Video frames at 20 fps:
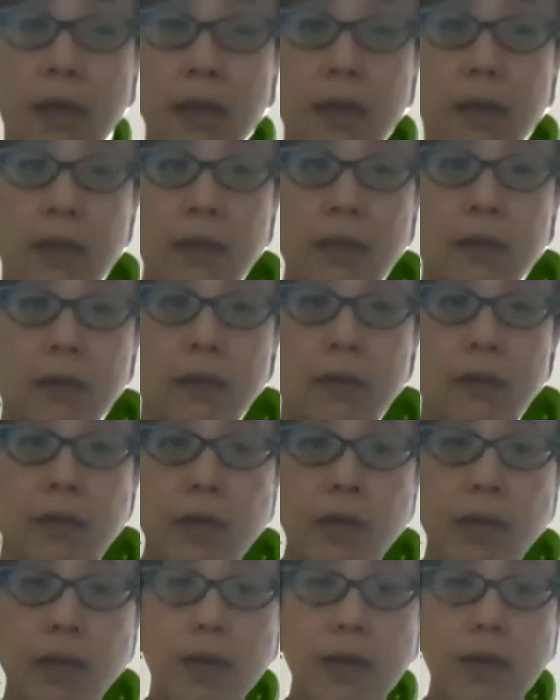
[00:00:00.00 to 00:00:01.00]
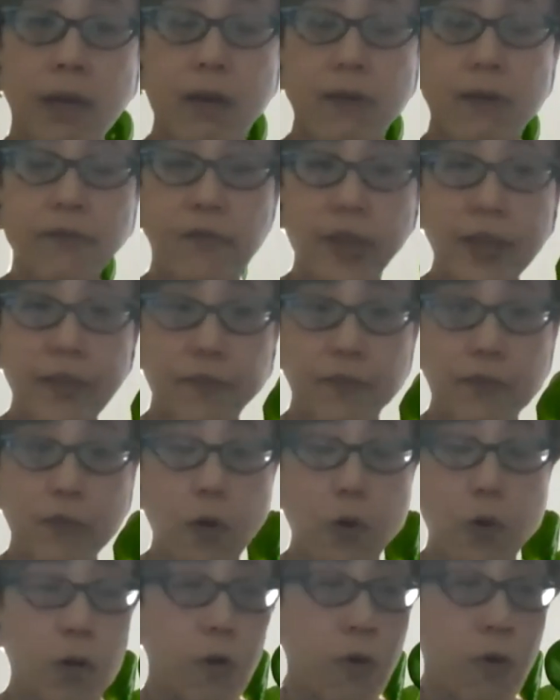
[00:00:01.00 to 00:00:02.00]
you know, fight
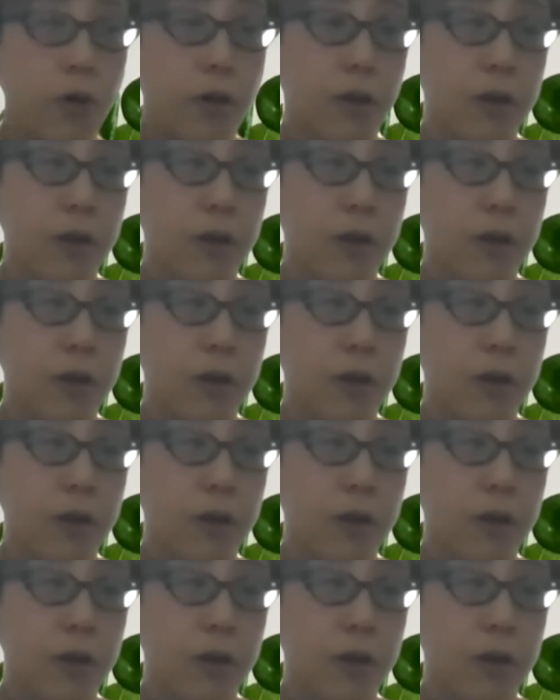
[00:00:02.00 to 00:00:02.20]
for